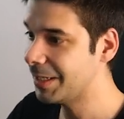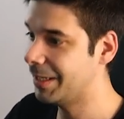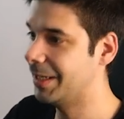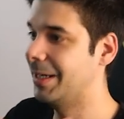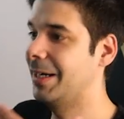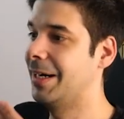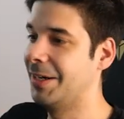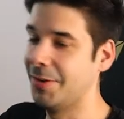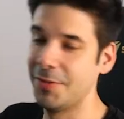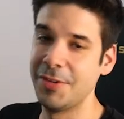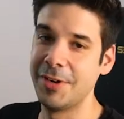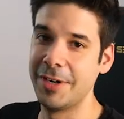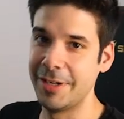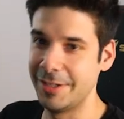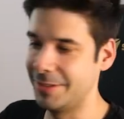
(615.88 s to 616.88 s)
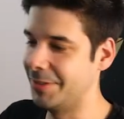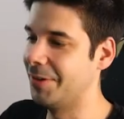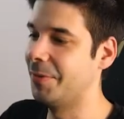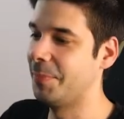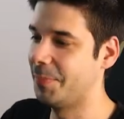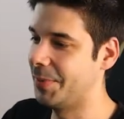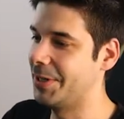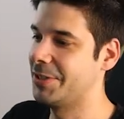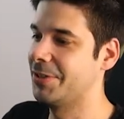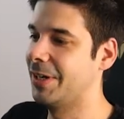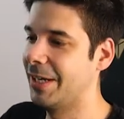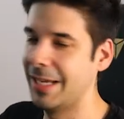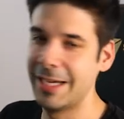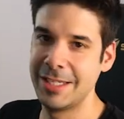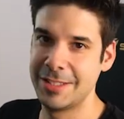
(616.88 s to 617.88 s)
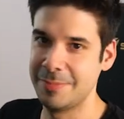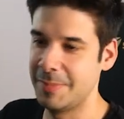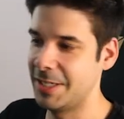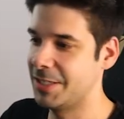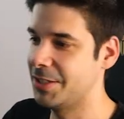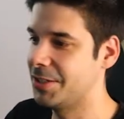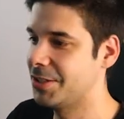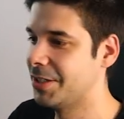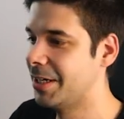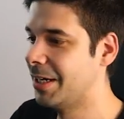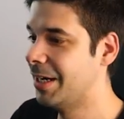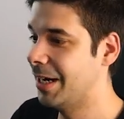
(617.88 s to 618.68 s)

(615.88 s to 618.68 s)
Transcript: uh, another, you know, personalized message.